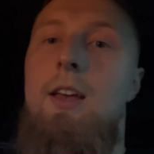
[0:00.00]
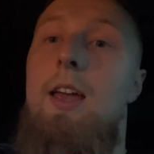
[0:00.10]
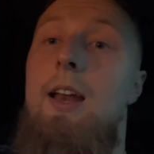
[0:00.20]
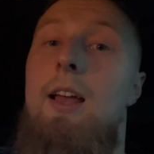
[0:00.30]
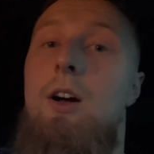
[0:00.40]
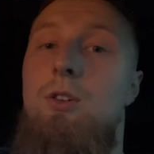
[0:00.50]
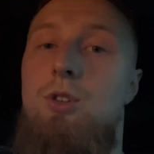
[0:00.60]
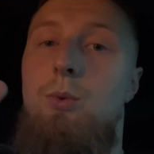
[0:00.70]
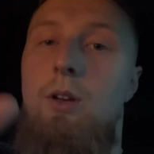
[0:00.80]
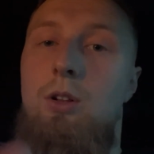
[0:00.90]
and it
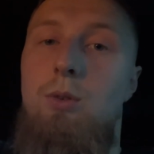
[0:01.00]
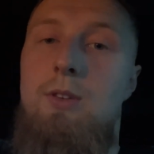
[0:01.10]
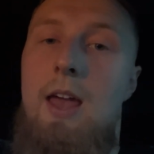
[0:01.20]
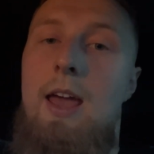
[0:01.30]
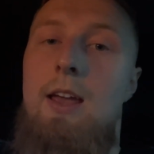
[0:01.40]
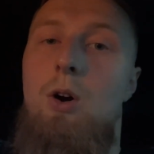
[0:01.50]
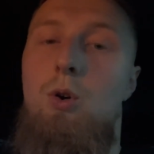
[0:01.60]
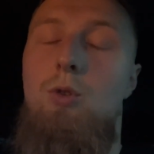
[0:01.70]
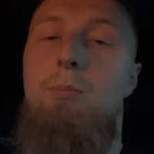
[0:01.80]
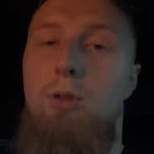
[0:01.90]
also includes a
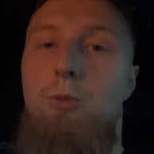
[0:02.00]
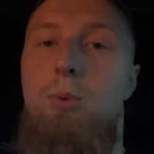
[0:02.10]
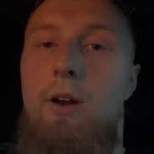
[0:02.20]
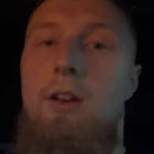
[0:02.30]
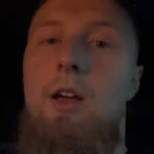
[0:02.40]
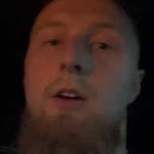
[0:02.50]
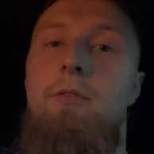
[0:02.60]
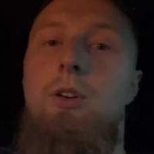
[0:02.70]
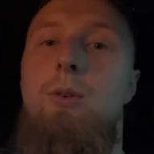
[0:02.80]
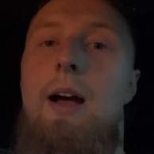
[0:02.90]
whole blueprint
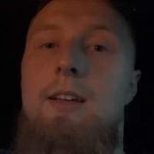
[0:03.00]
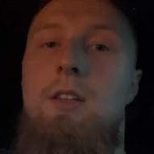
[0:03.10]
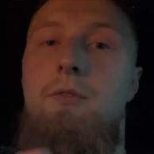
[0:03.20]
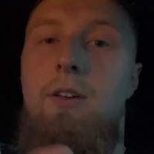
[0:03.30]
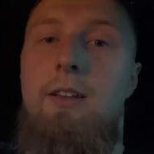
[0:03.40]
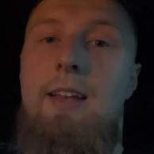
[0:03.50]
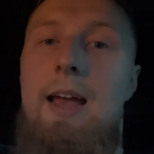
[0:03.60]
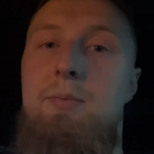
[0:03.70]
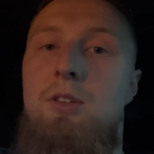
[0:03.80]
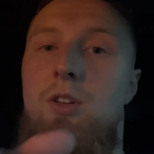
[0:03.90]
for you guys to fill in the
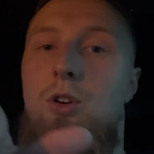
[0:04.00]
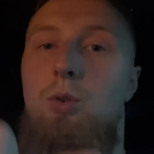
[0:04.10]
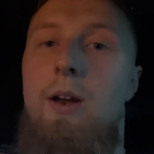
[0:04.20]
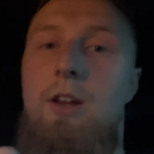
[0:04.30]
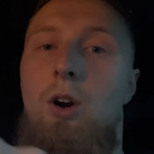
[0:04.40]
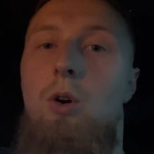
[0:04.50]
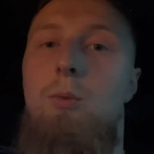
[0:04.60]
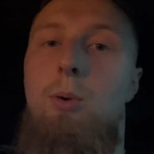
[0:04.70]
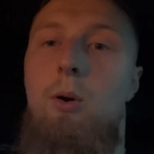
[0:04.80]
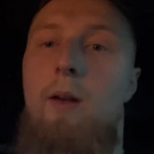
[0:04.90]
gaps and to create your own
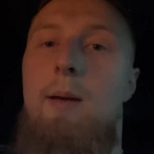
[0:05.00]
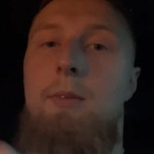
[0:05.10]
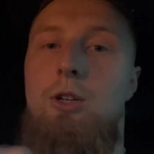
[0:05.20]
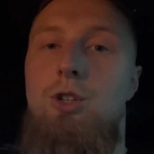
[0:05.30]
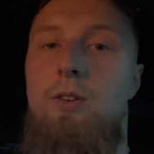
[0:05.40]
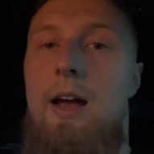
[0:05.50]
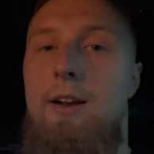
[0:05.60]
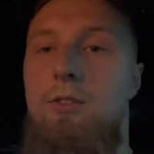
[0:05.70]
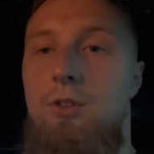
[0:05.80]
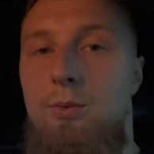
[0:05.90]
program. And I'll show you how
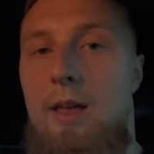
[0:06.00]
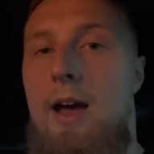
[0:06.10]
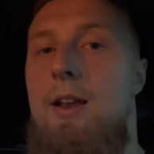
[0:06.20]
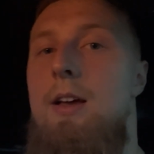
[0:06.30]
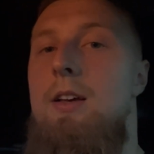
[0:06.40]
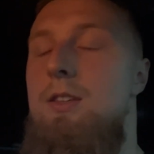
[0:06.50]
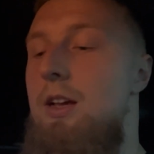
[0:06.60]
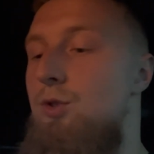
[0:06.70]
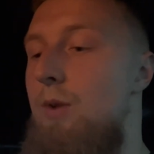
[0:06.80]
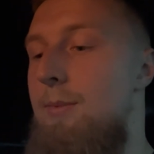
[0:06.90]
to do that.
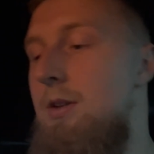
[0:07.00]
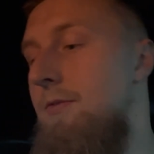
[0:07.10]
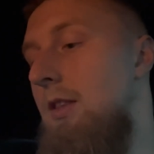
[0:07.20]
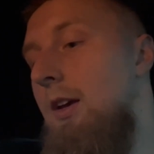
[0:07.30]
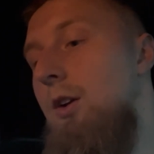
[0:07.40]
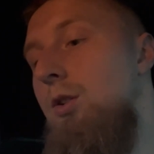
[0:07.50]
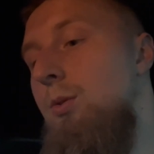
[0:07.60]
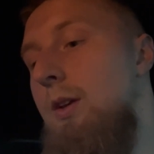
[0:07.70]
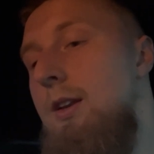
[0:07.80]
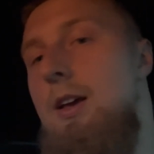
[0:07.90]
Sets, reps, everything
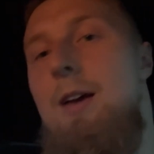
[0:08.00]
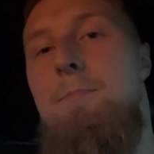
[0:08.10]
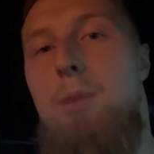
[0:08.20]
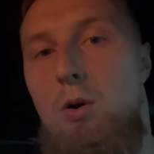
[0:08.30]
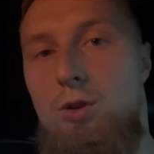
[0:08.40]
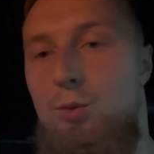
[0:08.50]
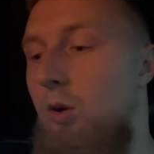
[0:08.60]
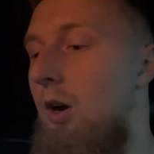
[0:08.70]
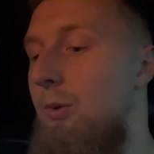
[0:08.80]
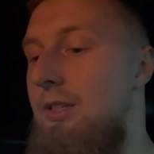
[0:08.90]
included. Bonus
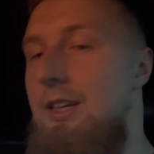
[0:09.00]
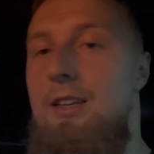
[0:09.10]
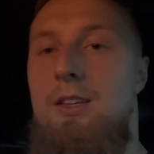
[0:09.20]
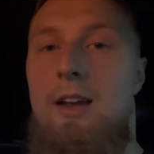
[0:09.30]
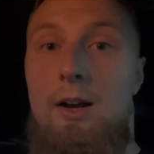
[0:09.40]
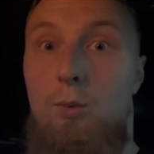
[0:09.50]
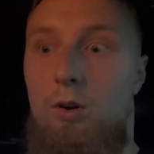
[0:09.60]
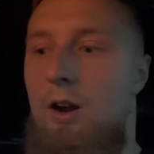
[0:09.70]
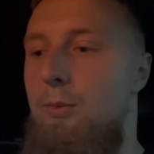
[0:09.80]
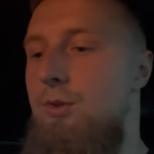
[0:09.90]
workout routines, neck
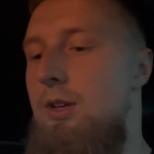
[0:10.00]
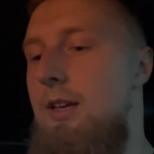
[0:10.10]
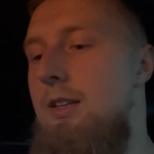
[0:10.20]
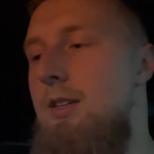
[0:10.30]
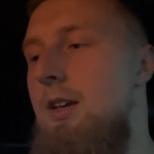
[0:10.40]
workout routines,